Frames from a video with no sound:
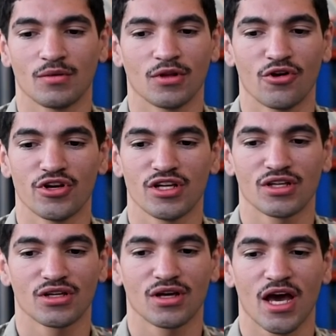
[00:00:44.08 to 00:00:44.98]

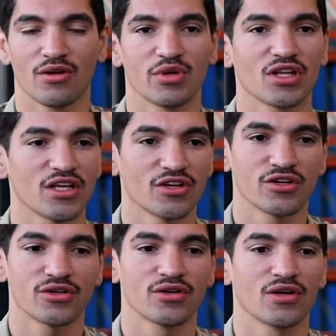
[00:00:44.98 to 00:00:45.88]
learning how to be a
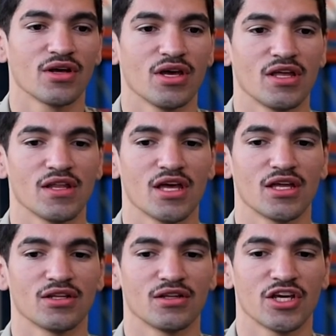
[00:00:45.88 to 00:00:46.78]
leader, and
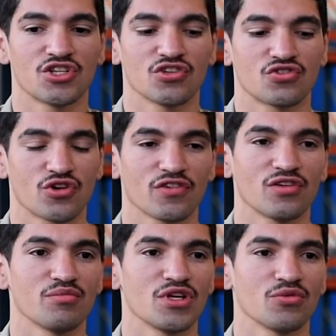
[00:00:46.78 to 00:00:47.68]
then they just
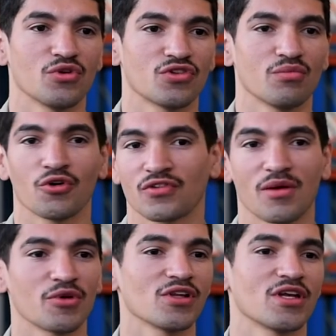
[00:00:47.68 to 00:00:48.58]
trusted me with the
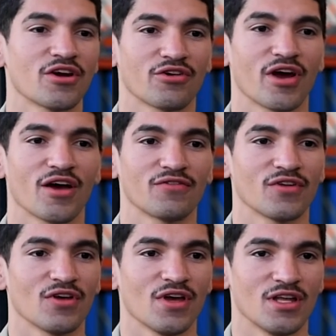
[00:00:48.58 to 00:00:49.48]
multi-million aircraft.
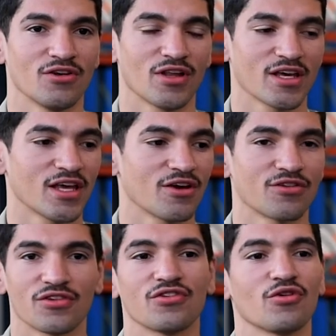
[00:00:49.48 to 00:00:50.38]
And they're like, here,
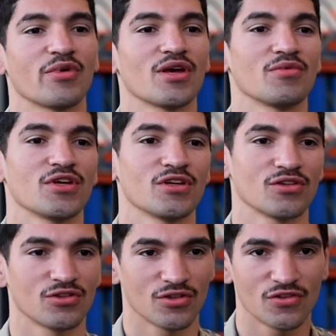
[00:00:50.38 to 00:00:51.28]
this is your baby,
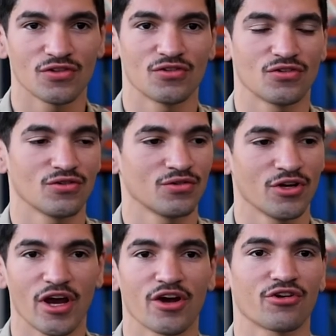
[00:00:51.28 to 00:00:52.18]
this is
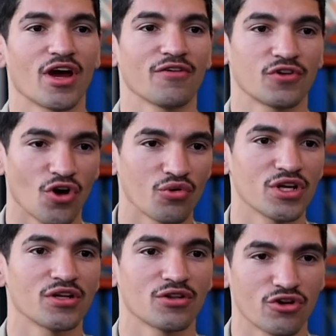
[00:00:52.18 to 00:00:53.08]
your aircraft, hone
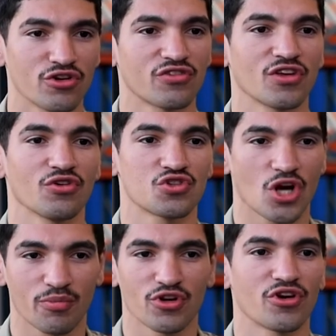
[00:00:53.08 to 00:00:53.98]
it, learn your skills,
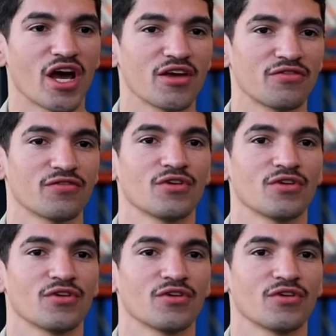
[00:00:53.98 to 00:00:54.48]
sharpen your knife,